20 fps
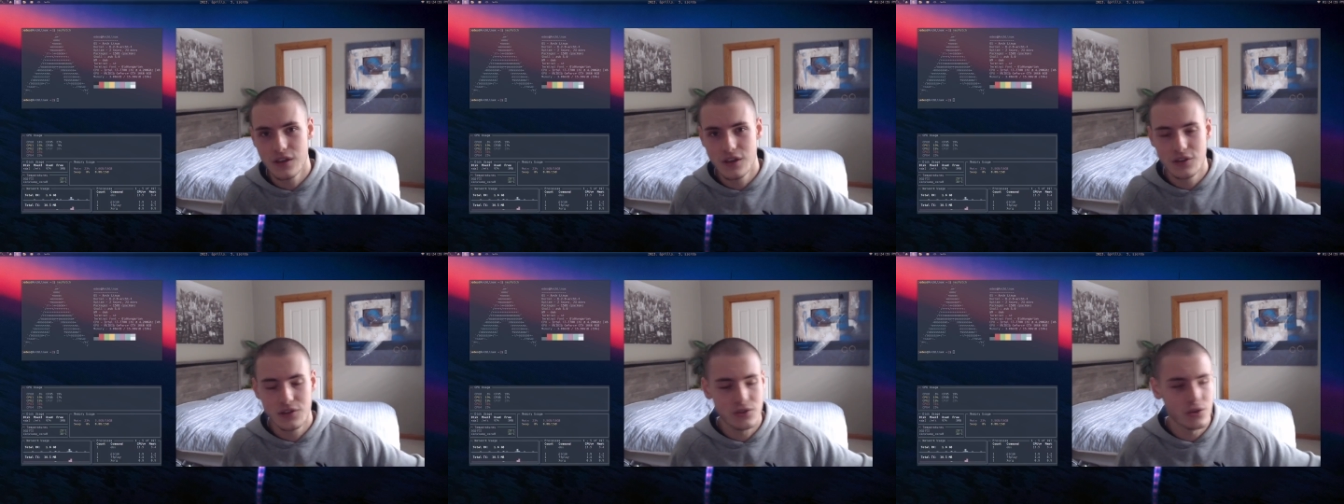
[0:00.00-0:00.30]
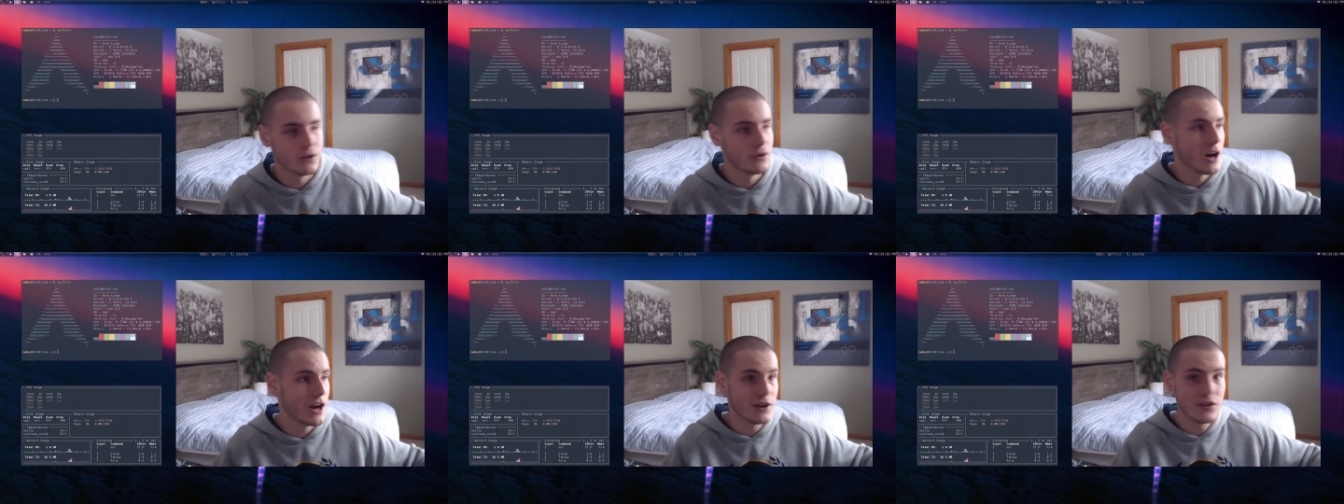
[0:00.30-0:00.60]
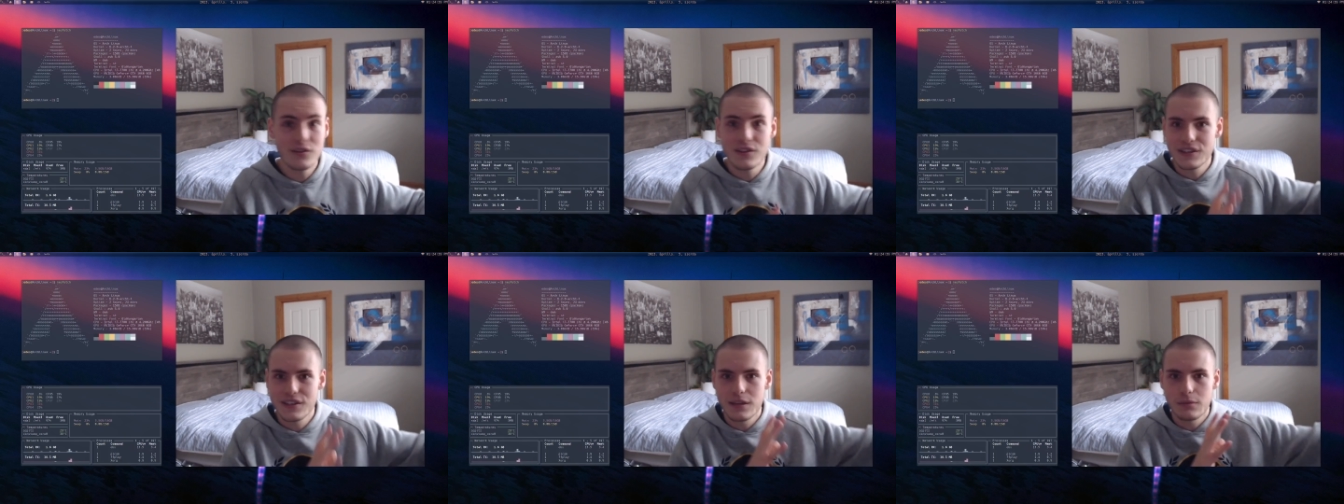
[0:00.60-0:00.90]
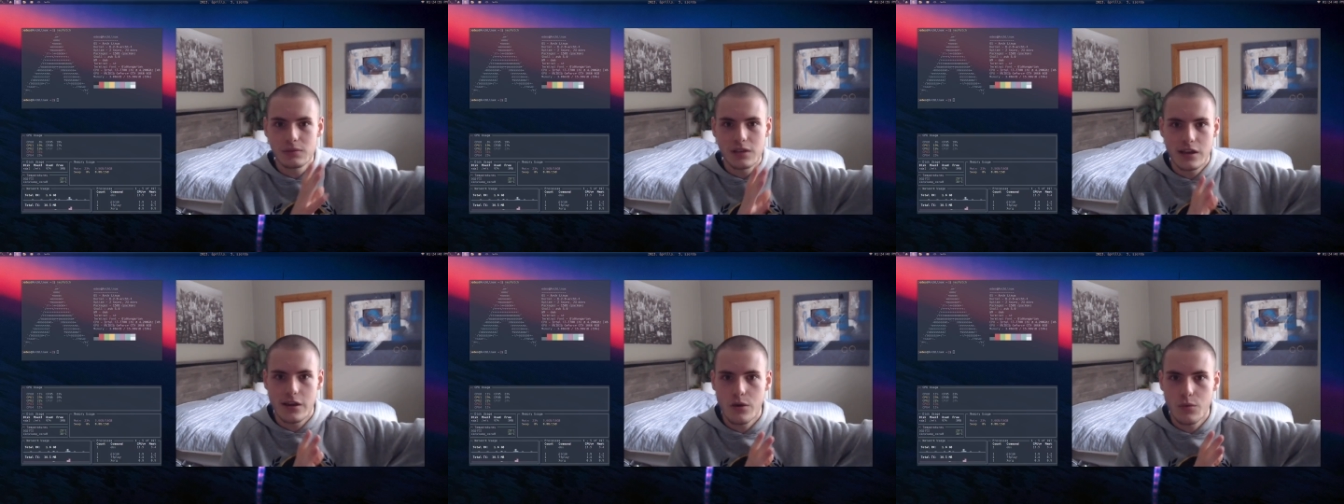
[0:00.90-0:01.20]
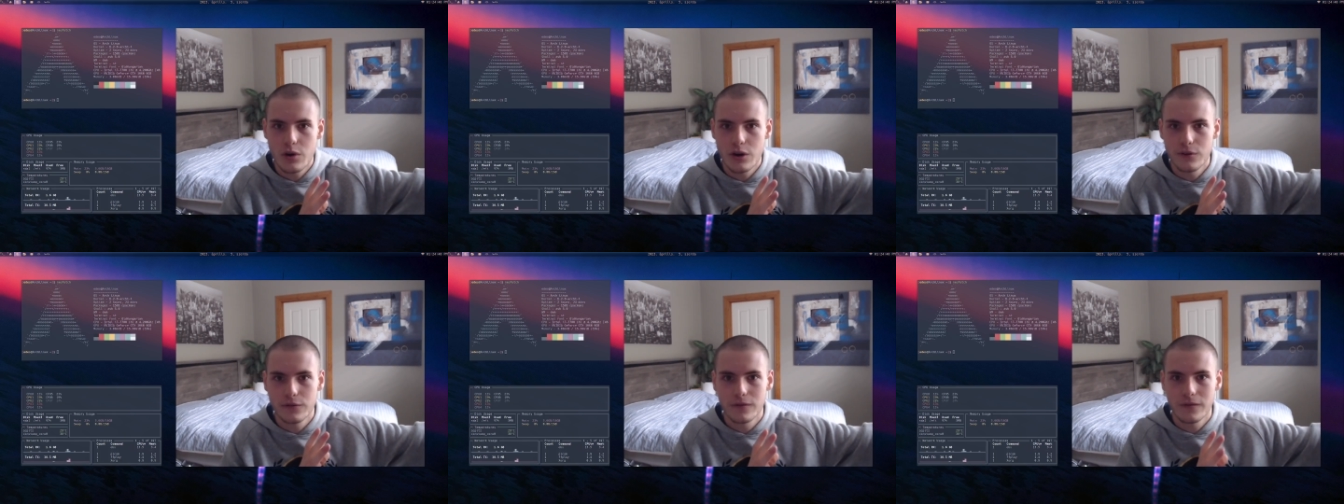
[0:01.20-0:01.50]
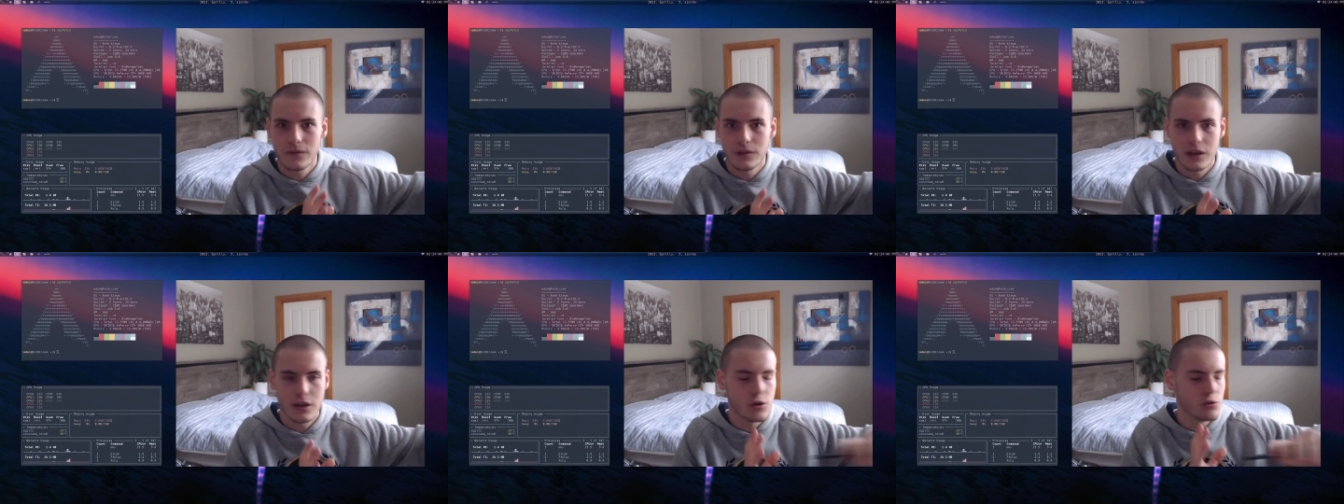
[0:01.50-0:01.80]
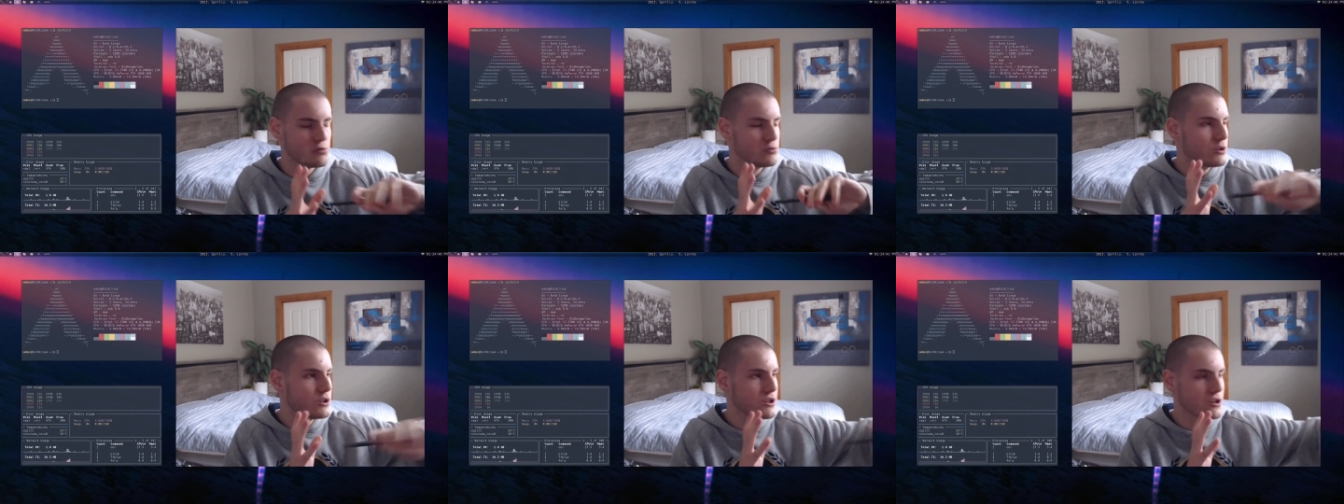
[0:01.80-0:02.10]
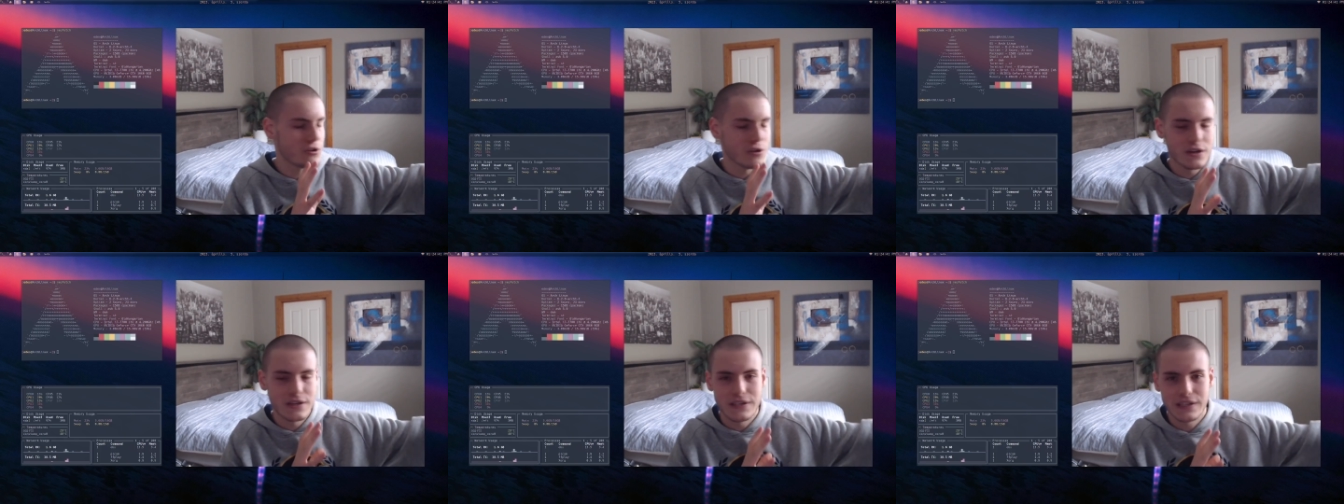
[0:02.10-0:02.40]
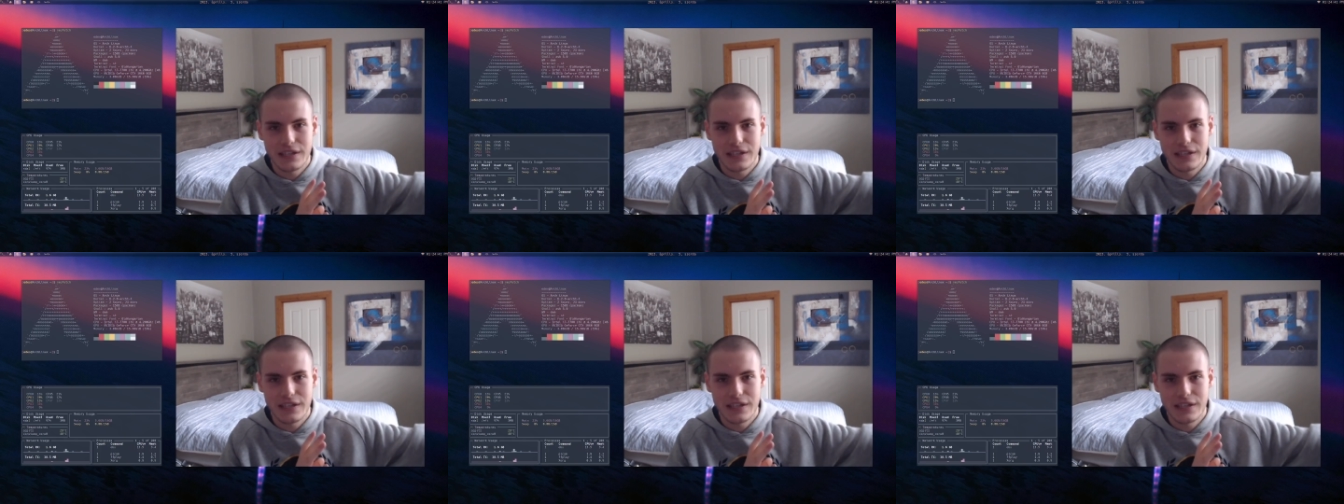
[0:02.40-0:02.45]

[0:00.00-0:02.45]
So I know this seems like I went on like a really crazy